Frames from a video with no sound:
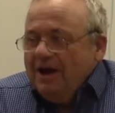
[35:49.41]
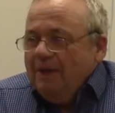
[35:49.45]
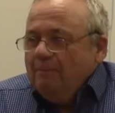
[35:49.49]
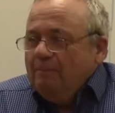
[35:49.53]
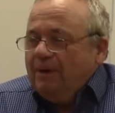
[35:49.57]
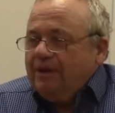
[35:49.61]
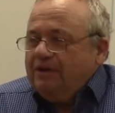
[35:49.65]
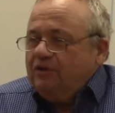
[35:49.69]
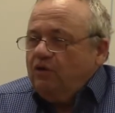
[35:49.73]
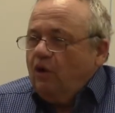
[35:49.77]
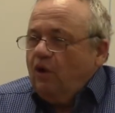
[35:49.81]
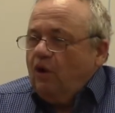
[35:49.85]

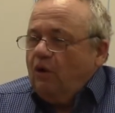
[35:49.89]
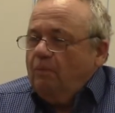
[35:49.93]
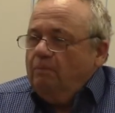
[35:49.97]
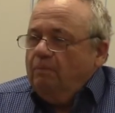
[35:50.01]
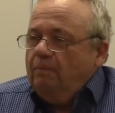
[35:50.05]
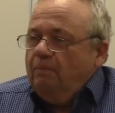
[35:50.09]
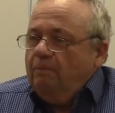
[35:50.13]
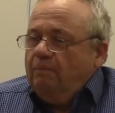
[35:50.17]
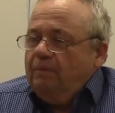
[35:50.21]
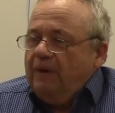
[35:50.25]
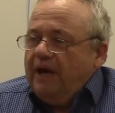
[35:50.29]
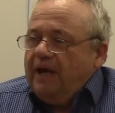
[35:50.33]
But
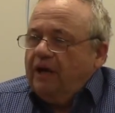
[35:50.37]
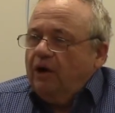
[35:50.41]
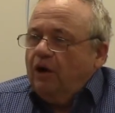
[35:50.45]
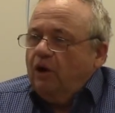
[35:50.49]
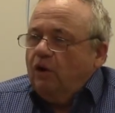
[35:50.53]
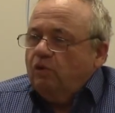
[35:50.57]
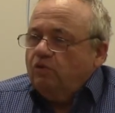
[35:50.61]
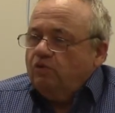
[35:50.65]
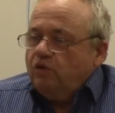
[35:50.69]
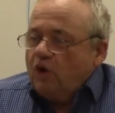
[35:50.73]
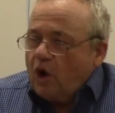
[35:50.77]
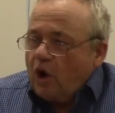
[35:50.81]
Beto
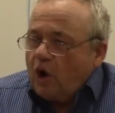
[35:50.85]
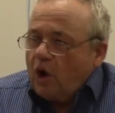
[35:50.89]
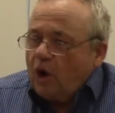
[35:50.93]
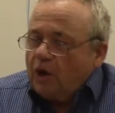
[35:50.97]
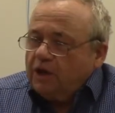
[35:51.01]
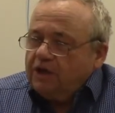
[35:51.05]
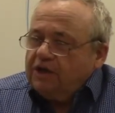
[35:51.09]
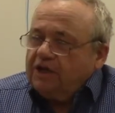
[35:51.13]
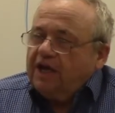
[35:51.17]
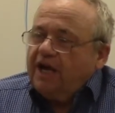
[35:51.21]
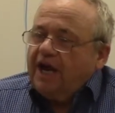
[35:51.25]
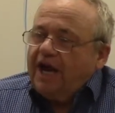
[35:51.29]

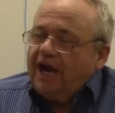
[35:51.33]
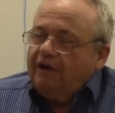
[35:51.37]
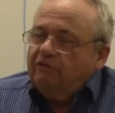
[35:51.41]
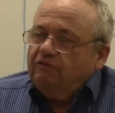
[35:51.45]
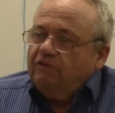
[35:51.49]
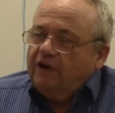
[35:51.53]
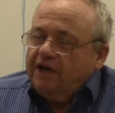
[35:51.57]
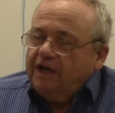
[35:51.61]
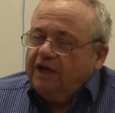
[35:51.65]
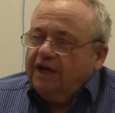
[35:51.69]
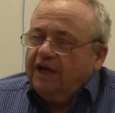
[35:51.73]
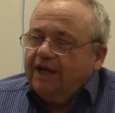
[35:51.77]
O'Rourke, the guy
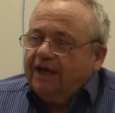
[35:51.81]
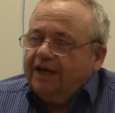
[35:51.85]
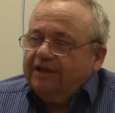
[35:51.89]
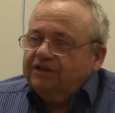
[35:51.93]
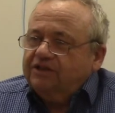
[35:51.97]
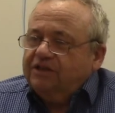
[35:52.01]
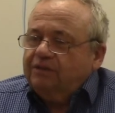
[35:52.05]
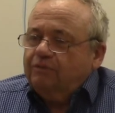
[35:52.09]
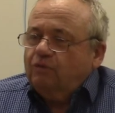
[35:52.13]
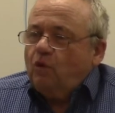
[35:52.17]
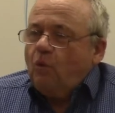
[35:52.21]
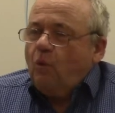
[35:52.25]
running
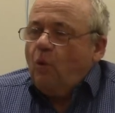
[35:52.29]
against him,